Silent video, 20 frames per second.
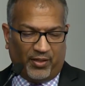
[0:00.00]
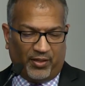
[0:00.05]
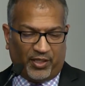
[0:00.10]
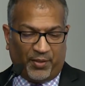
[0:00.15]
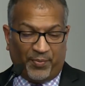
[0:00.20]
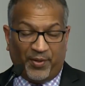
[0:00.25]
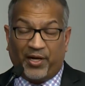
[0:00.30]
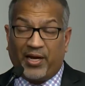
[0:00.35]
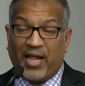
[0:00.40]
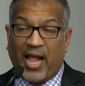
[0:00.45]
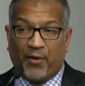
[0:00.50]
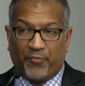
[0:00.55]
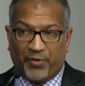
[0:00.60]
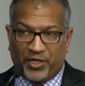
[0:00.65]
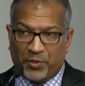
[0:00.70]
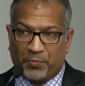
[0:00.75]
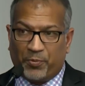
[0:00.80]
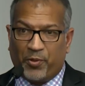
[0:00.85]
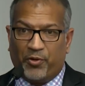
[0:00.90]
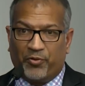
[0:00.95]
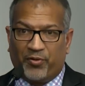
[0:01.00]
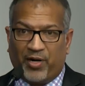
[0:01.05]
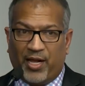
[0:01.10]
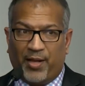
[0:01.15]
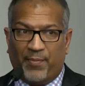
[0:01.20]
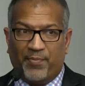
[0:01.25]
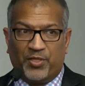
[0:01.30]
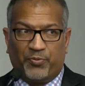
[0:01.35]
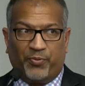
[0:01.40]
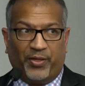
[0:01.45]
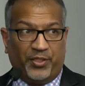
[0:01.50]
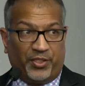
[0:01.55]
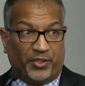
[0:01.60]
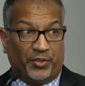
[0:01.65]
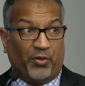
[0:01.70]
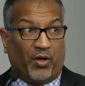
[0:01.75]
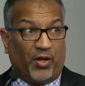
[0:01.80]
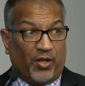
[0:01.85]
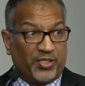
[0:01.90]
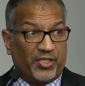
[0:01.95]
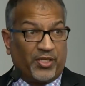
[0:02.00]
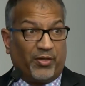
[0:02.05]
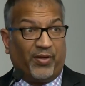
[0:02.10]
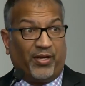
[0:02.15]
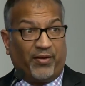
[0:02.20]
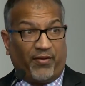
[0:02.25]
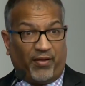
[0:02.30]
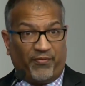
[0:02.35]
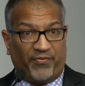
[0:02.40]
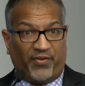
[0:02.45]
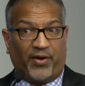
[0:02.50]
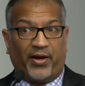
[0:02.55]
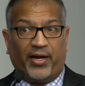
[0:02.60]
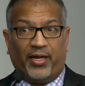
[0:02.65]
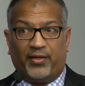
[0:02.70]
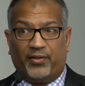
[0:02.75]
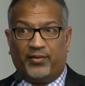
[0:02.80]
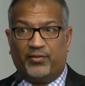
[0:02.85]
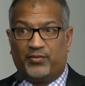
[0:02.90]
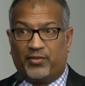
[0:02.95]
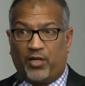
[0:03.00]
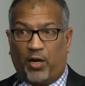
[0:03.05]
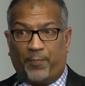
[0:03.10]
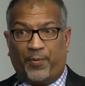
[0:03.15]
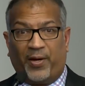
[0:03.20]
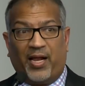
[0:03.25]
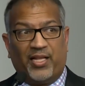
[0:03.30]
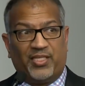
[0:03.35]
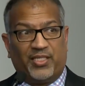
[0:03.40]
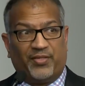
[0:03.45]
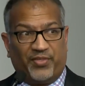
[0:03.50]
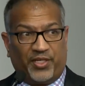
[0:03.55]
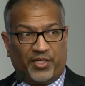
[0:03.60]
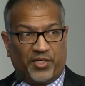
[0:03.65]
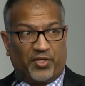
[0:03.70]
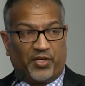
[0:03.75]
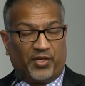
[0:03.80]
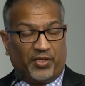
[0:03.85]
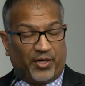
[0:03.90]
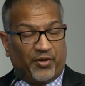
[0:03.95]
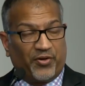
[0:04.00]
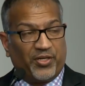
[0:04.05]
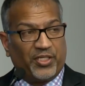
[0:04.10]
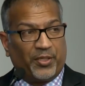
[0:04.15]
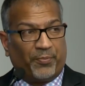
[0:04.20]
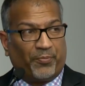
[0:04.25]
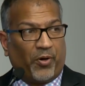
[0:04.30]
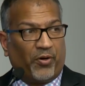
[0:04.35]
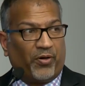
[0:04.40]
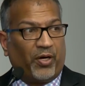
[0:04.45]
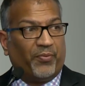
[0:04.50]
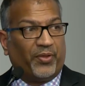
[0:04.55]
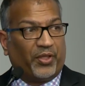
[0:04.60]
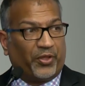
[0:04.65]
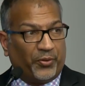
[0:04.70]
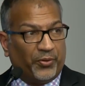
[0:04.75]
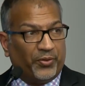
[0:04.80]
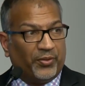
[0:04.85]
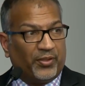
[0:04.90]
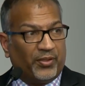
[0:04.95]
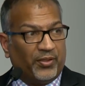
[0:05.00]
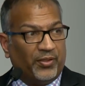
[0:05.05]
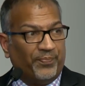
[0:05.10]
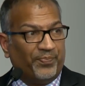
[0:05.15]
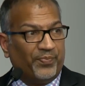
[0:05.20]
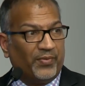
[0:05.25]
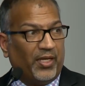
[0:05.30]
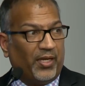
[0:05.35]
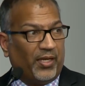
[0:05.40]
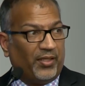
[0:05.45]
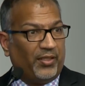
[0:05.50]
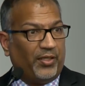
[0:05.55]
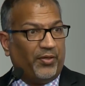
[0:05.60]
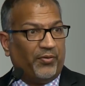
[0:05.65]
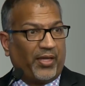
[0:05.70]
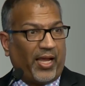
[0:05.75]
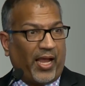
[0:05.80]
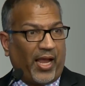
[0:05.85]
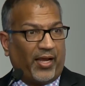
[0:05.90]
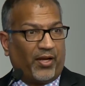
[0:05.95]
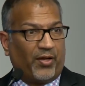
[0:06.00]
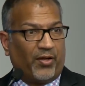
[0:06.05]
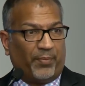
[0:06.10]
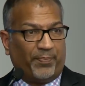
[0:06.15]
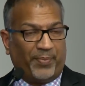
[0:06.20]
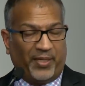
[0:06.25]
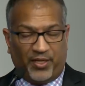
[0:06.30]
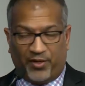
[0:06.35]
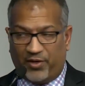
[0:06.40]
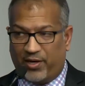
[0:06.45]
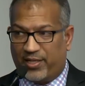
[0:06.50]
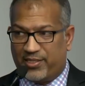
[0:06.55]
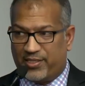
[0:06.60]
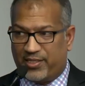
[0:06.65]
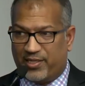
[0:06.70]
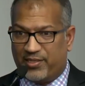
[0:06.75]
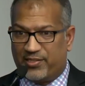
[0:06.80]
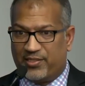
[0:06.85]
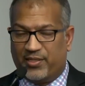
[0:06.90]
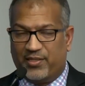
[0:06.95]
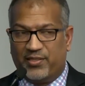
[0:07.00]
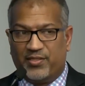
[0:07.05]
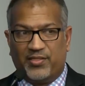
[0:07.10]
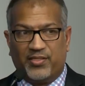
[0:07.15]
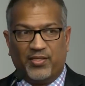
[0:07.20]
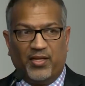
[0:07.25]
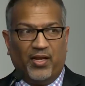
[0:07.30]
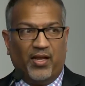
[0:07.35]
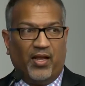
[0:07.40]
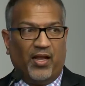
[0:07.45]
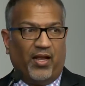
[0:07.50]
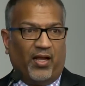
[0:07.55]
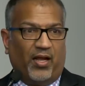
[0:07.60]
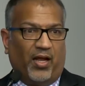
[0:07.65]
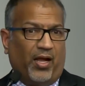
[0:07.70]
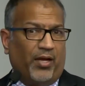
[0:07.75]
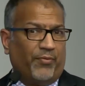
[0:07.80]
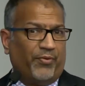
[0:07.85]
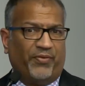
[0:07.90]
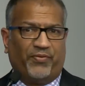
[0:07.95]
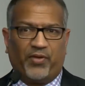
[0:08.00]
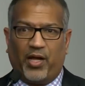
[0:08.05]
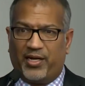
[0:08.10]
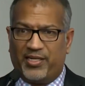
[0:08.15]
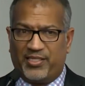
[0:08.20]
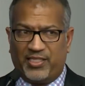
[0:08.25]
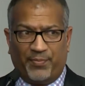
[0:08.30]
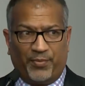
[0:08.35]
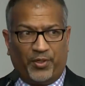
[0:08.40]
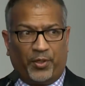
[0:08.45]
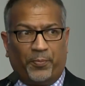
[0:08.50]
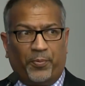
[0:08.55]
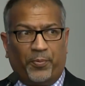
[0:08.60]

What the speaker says: community outreach programs. We do also a very comprehensive digital literacy program with Google in the UK called Be Internet Citizens. We've got a similar